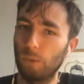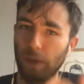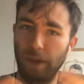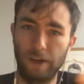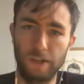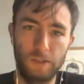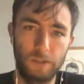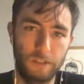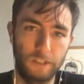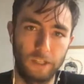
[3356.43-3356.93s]

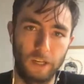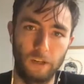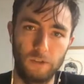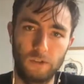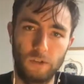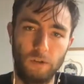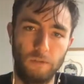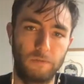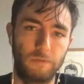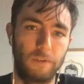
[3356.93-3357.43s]
whether it's, you know,
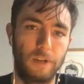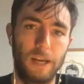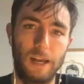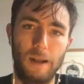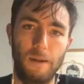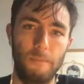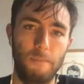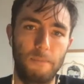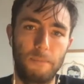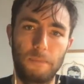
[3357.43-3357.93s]
sort
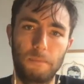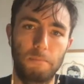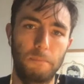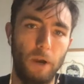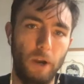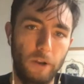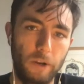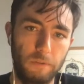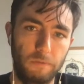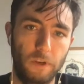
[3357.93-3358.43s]
of
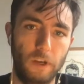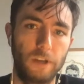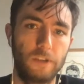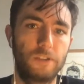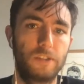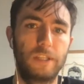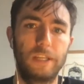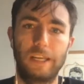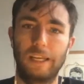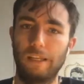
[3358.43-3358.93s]

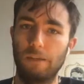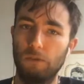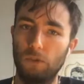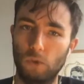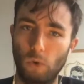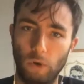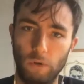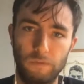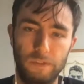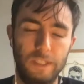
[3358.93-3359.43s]
biodiversity,
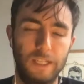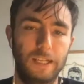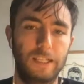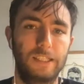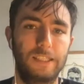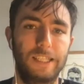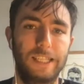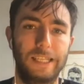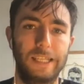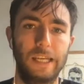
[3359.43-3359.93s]
soil
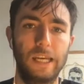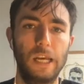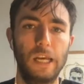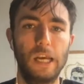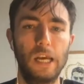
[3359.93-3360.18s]
fertility.